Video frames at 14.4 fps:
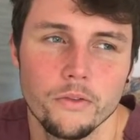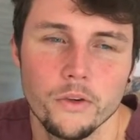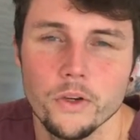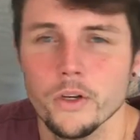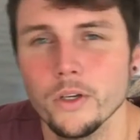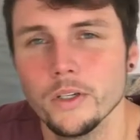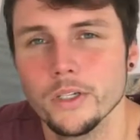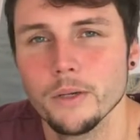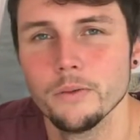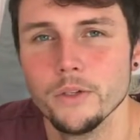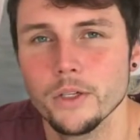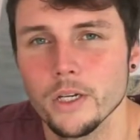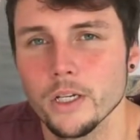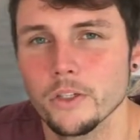For some
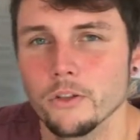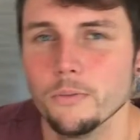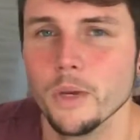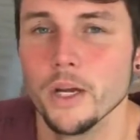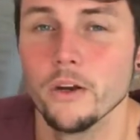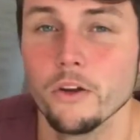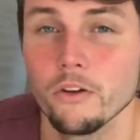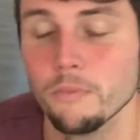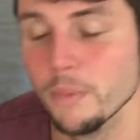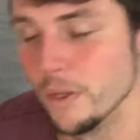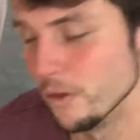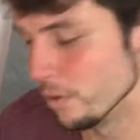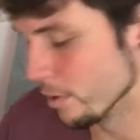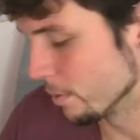of you guys who might not have
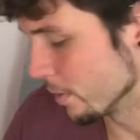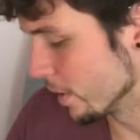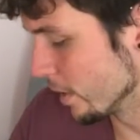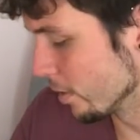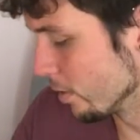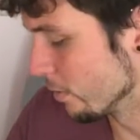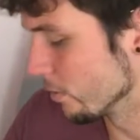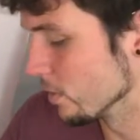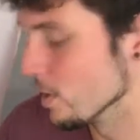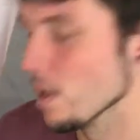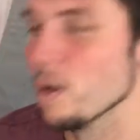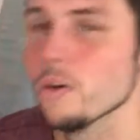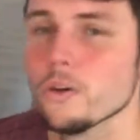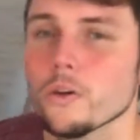been doing parkour for as
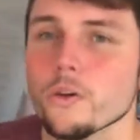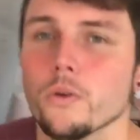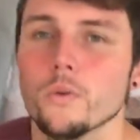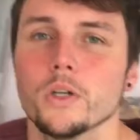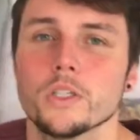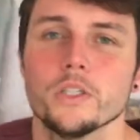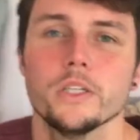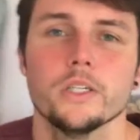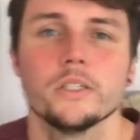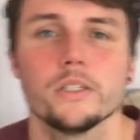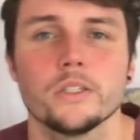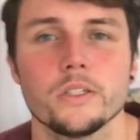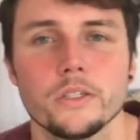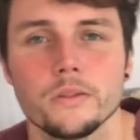long to watch
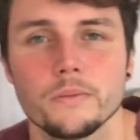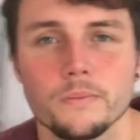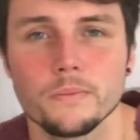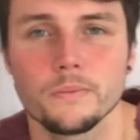this,